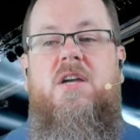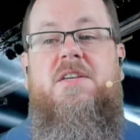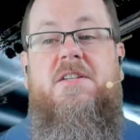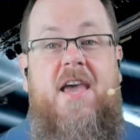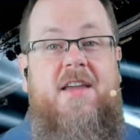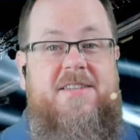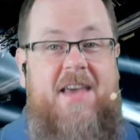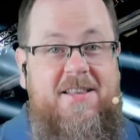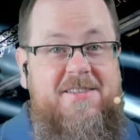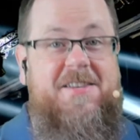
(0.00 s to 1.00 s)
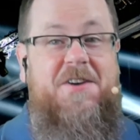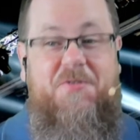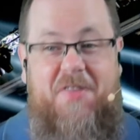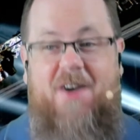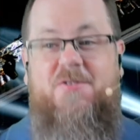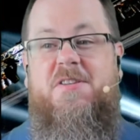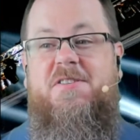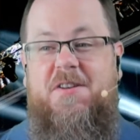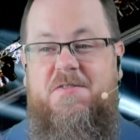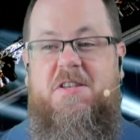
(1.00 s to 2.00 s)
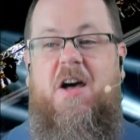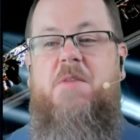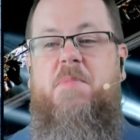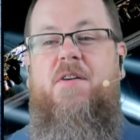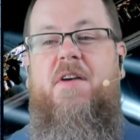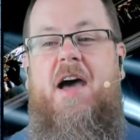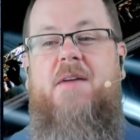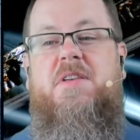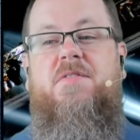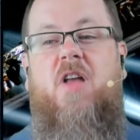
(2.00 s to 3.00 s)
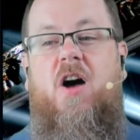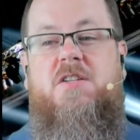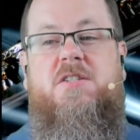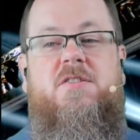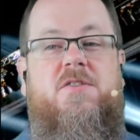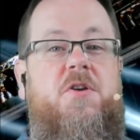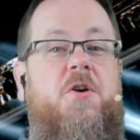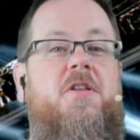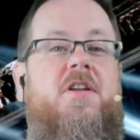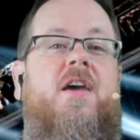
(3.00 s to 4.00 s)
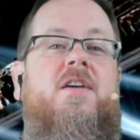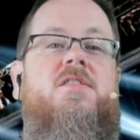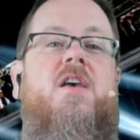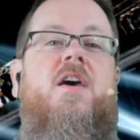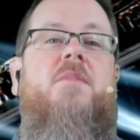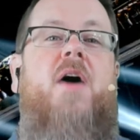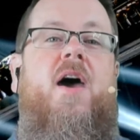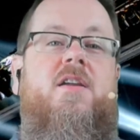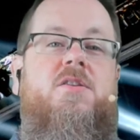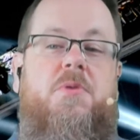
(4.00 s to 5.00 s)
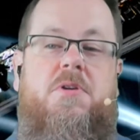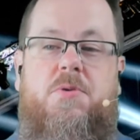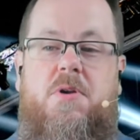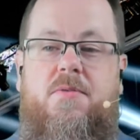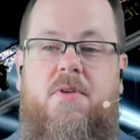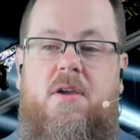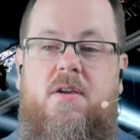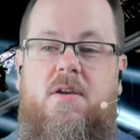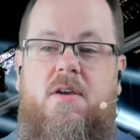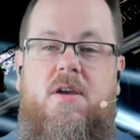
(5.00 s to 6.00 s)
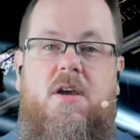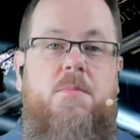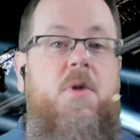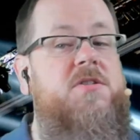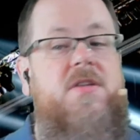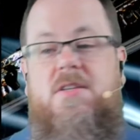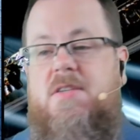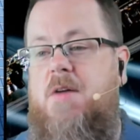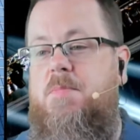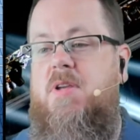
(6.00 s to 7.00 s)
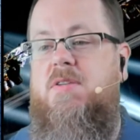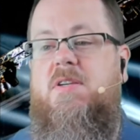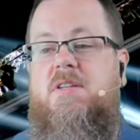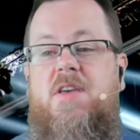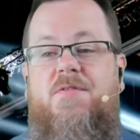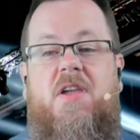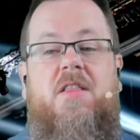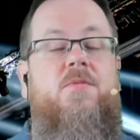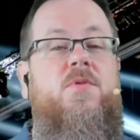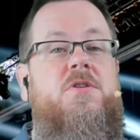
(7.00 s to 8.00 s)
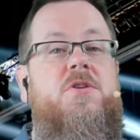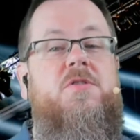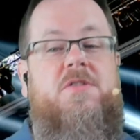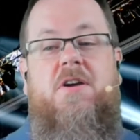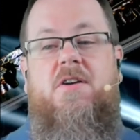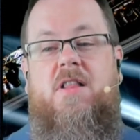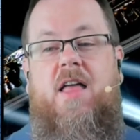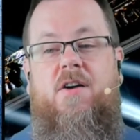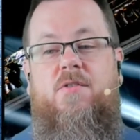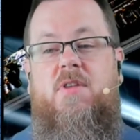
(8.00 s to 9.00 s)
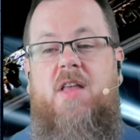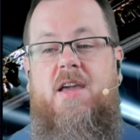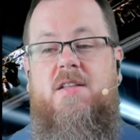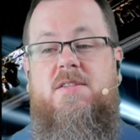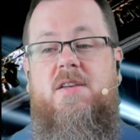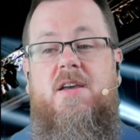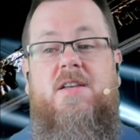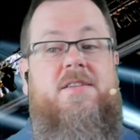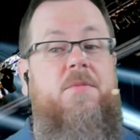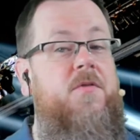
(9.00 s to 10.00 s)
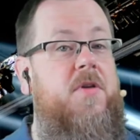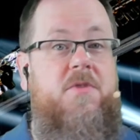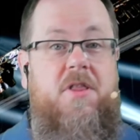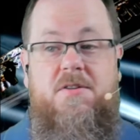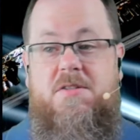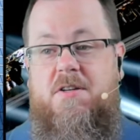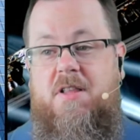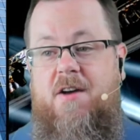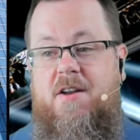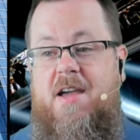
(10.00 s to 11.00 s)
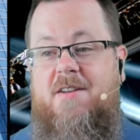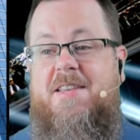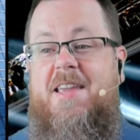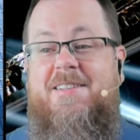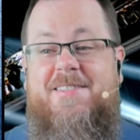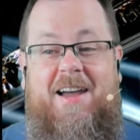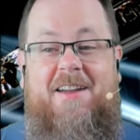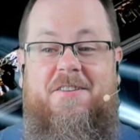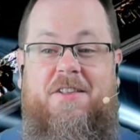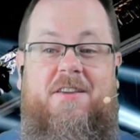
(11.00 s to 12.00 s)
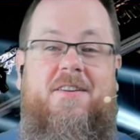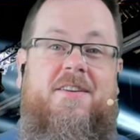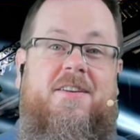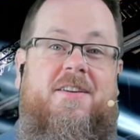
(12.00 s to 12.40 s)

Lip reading: To date, tens of thousands of Socket-powered apps have launched since those early days back in 2023. Most of these companies significantly reduced their cloud reliance. Some of them closed their cloud accounts entirely.